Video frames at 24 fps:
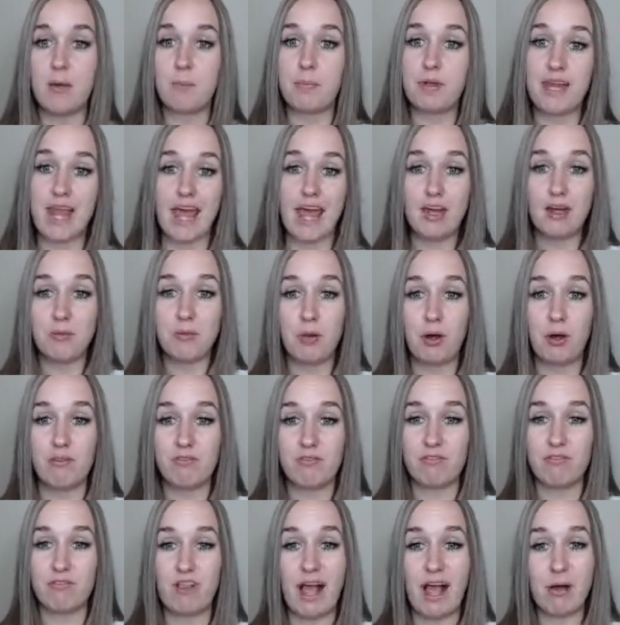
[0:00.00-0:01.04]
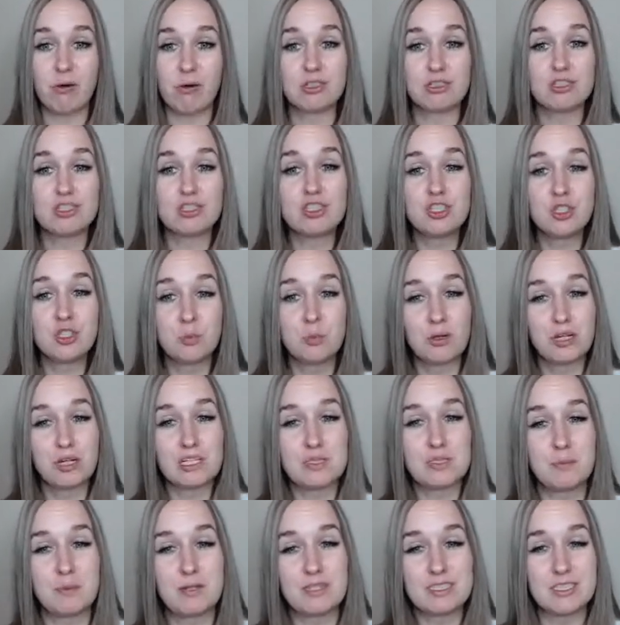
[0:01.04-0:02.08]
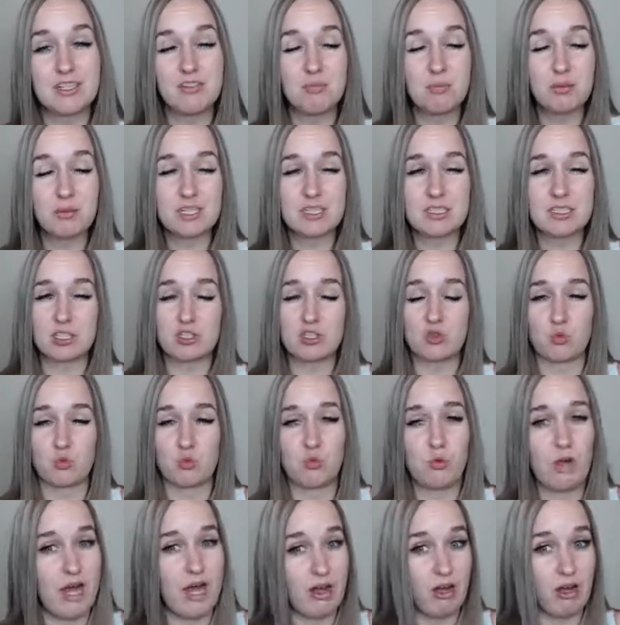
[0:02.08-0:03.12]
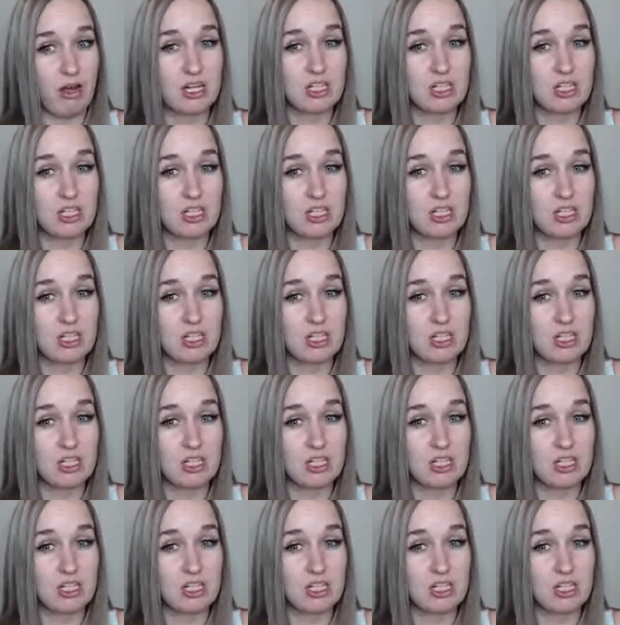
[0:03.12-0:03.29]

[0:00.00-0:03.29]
Banana flour is super expensive because it's rare.